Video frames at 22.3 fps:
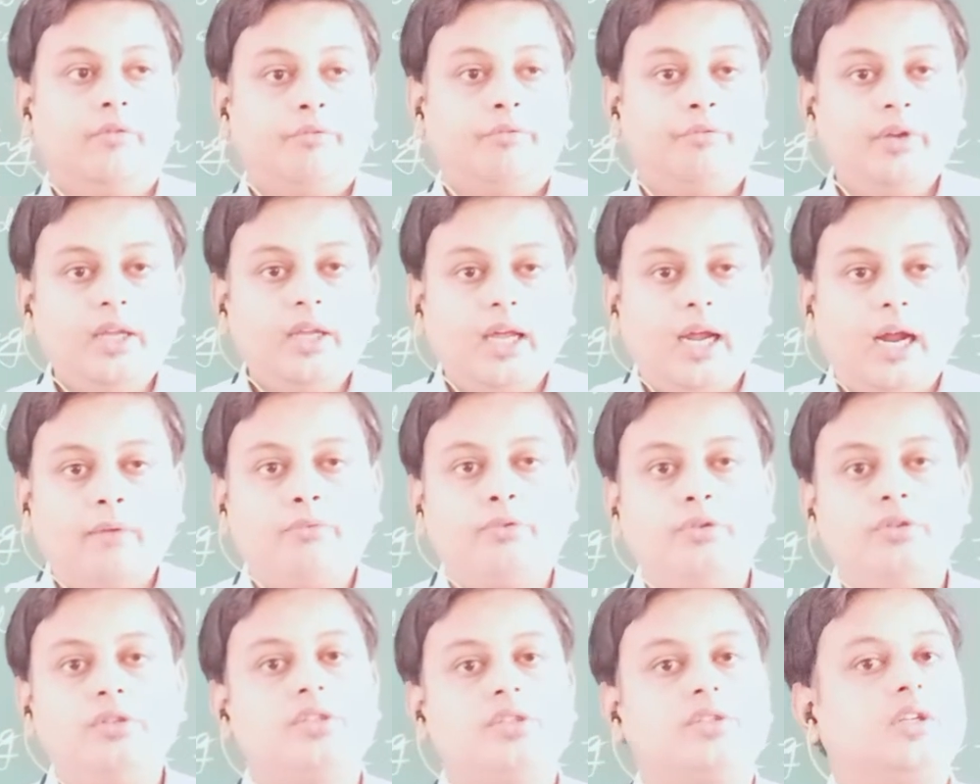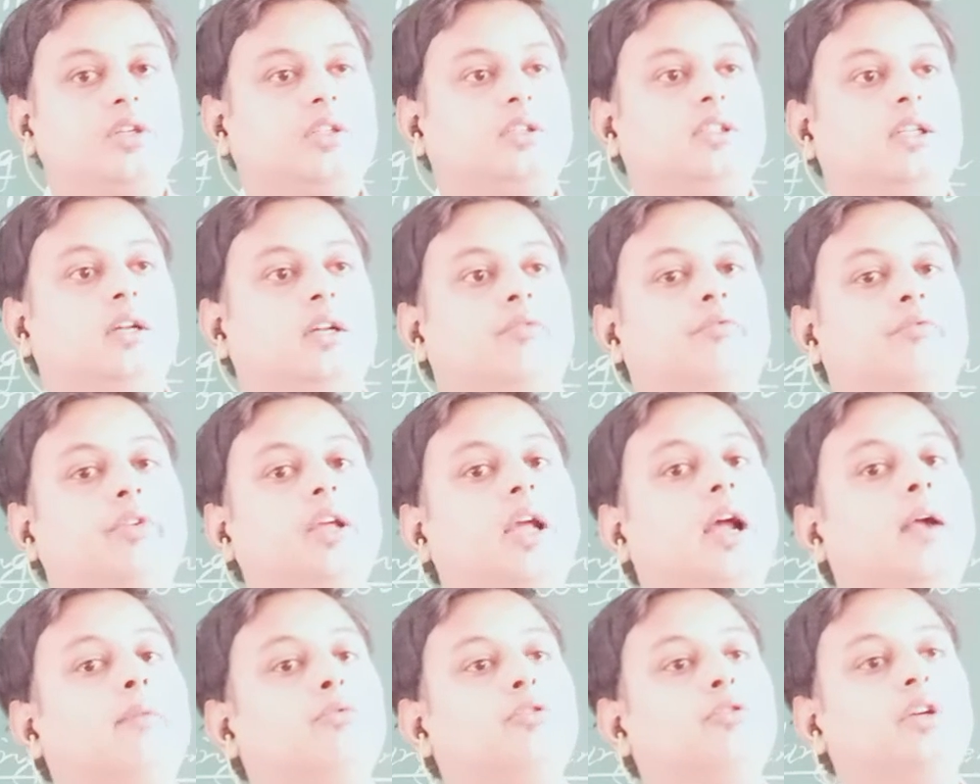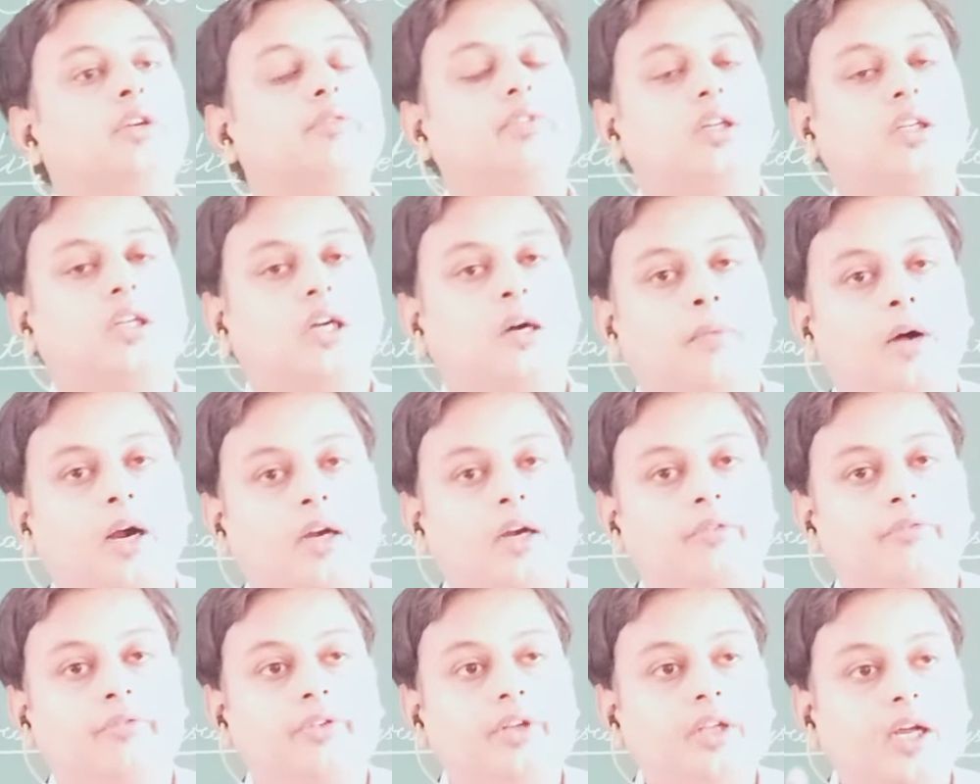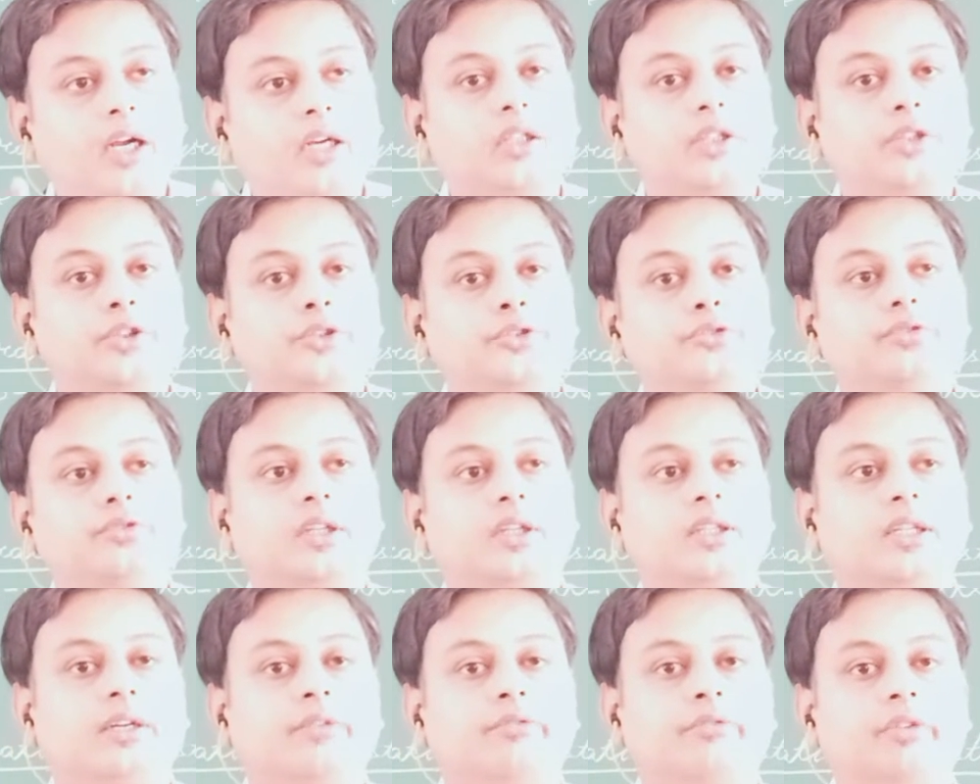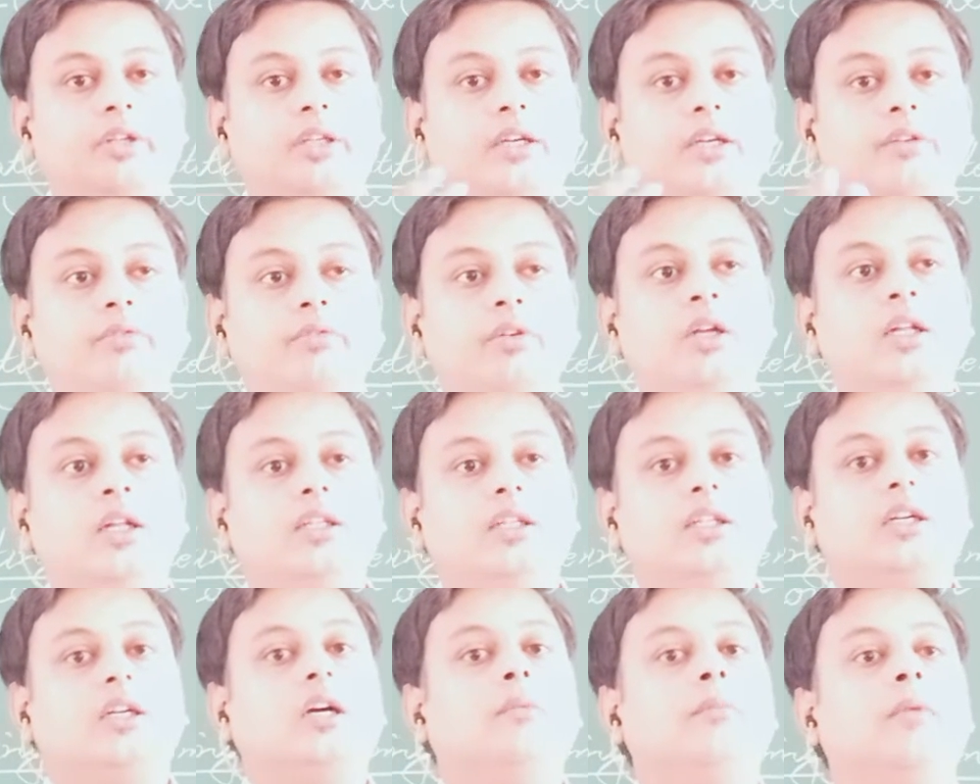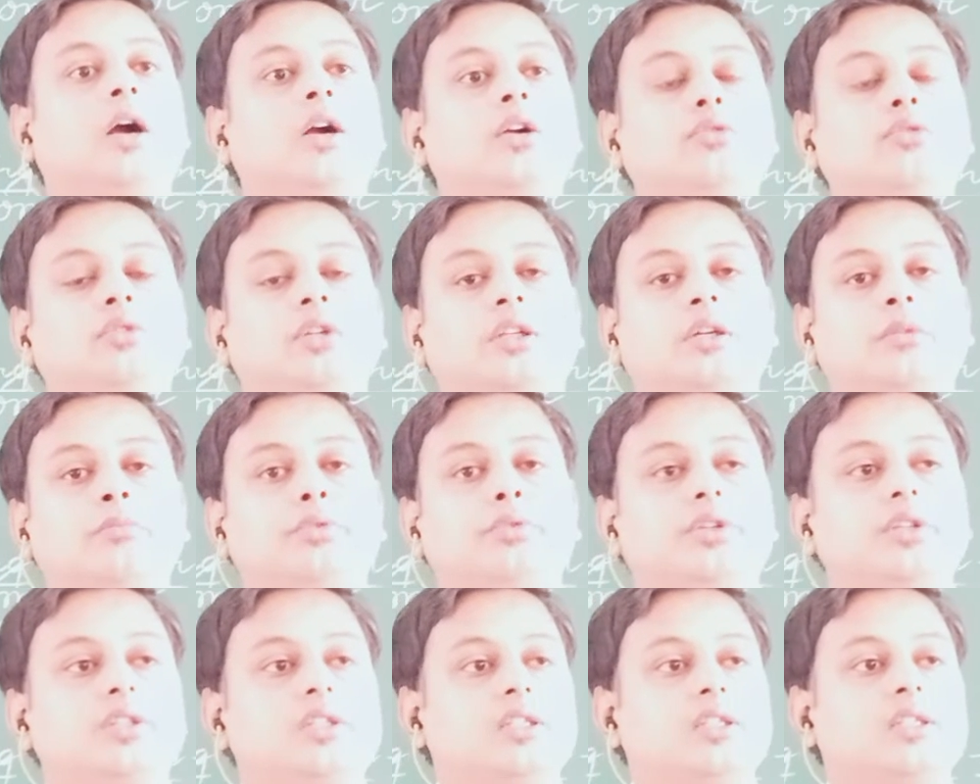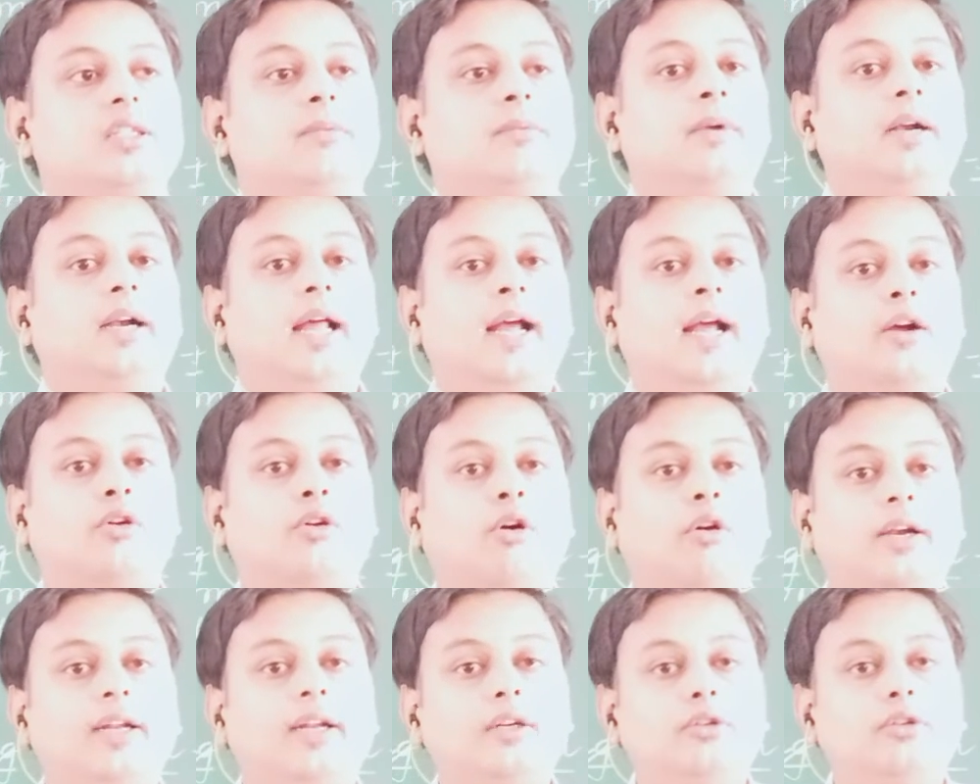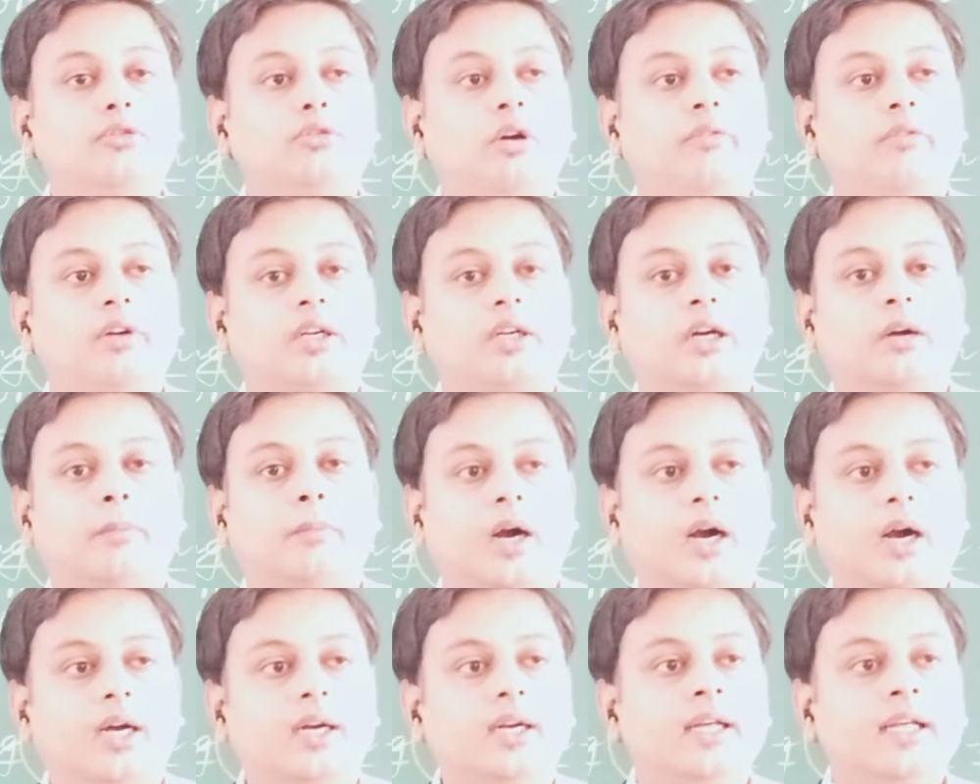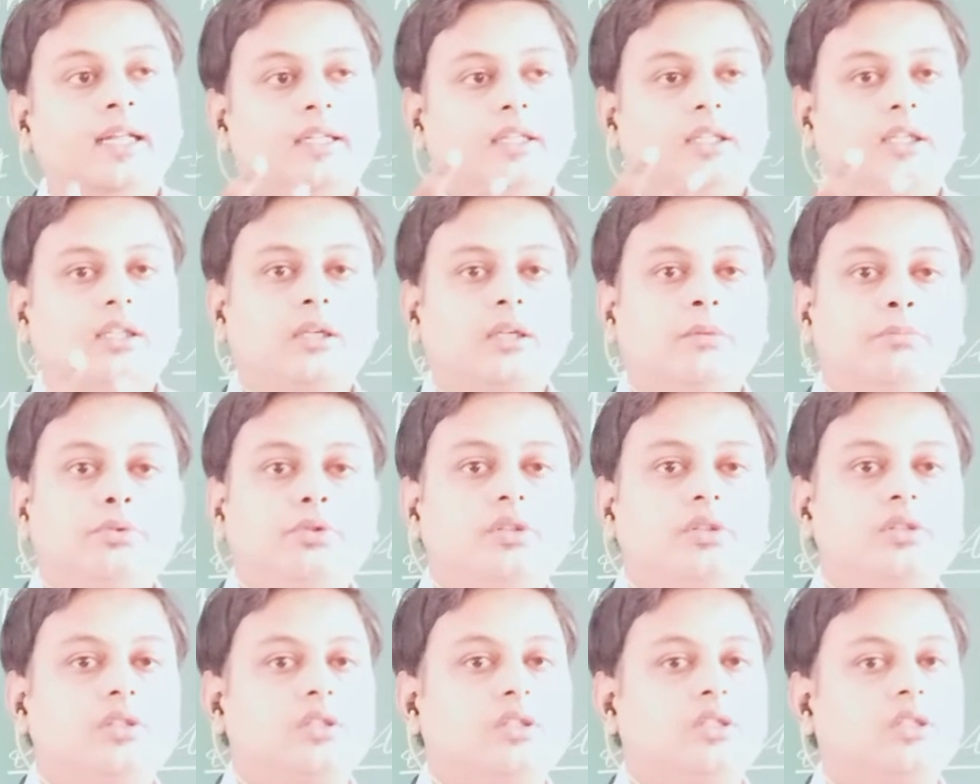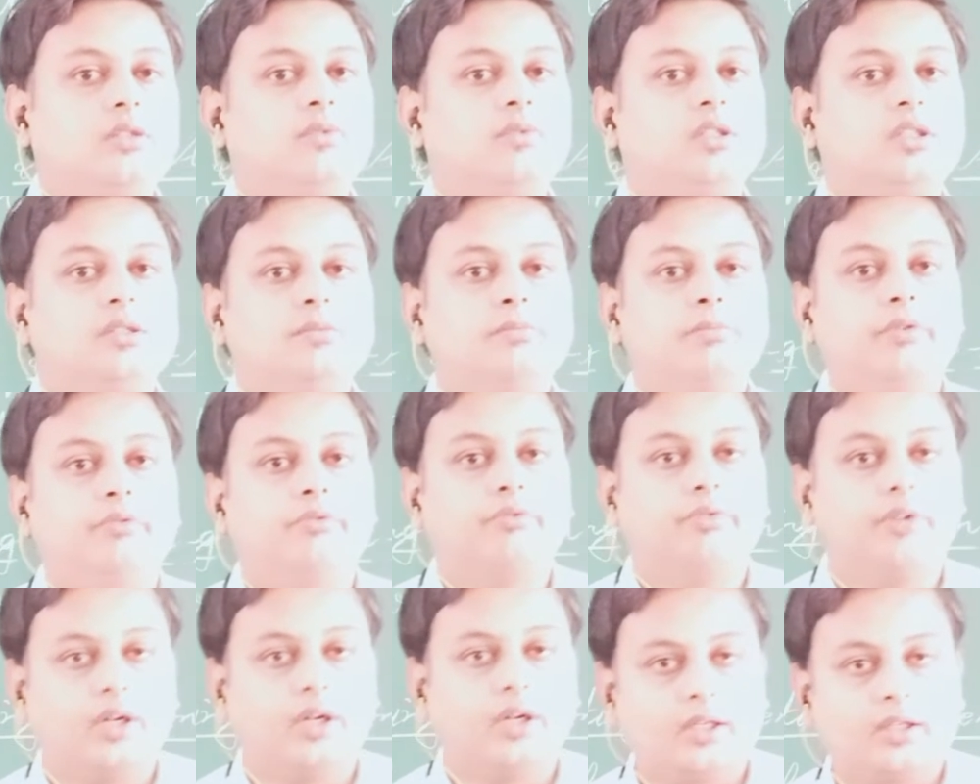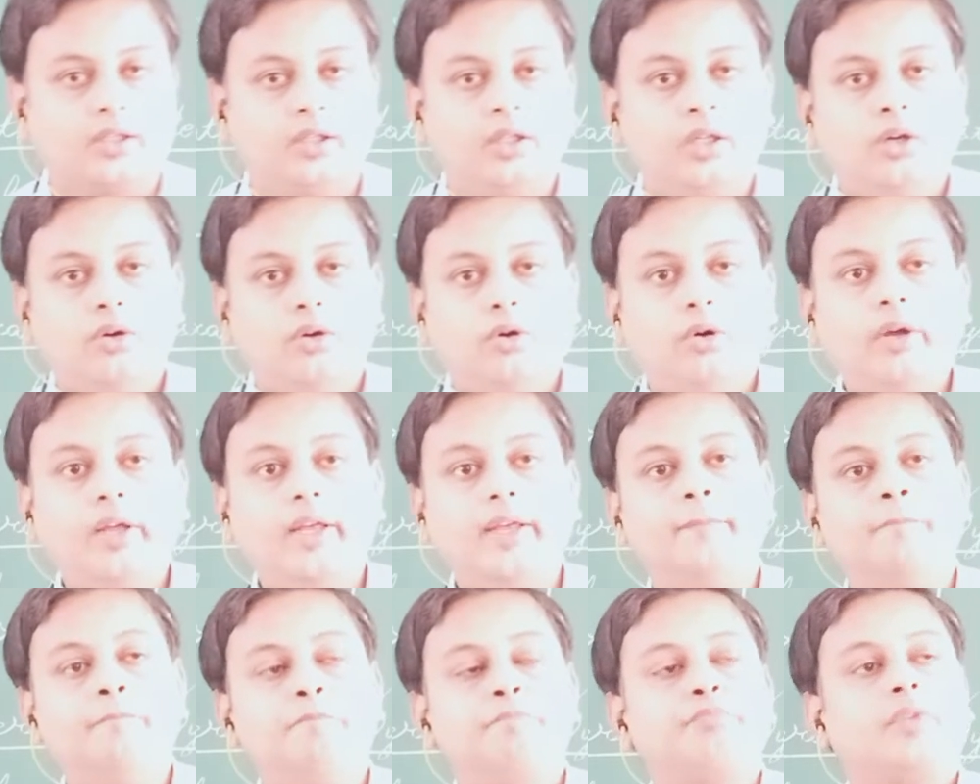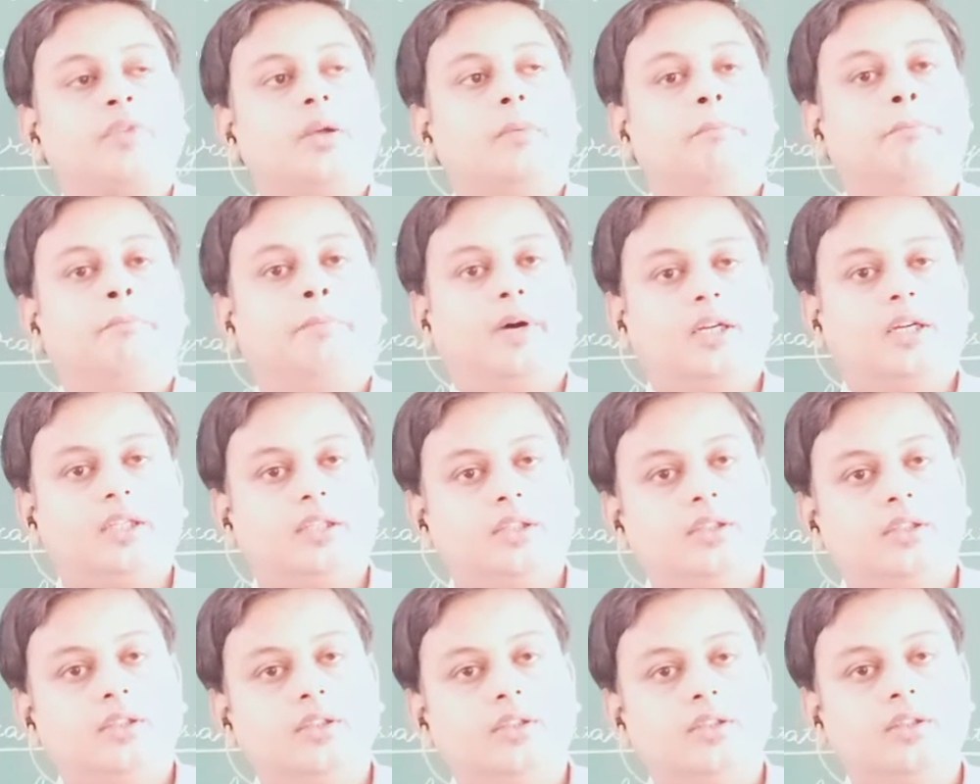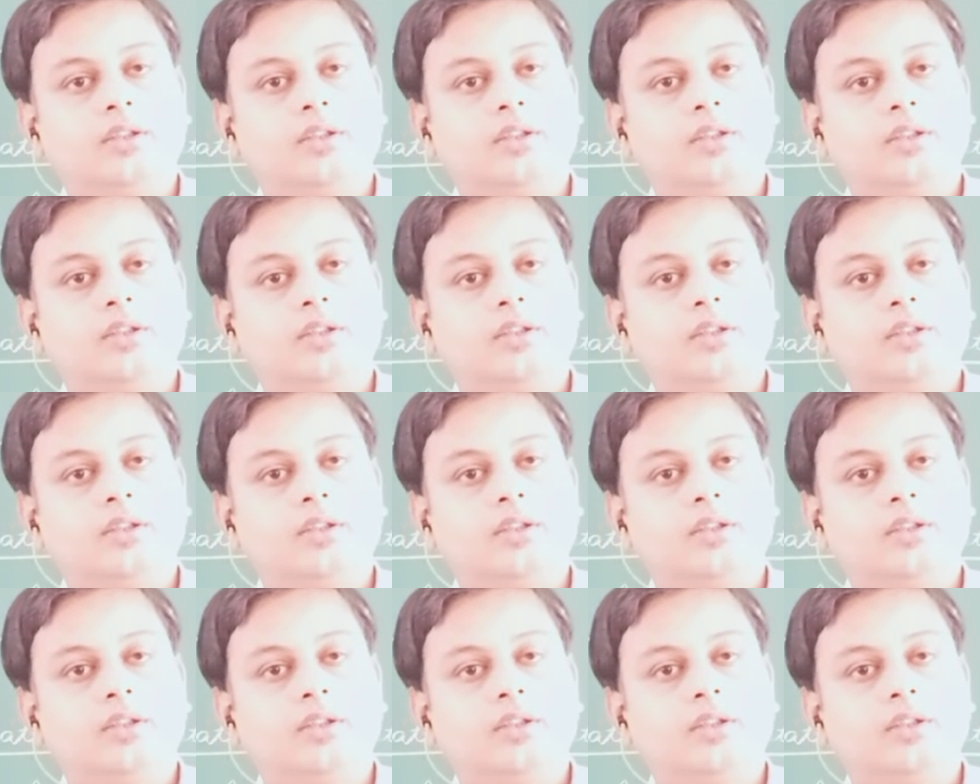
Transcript: We have to instruct them, we have to give the command. We are the user, that we give the command to the computer system, and according to our command the computer system just simply work. Okay, but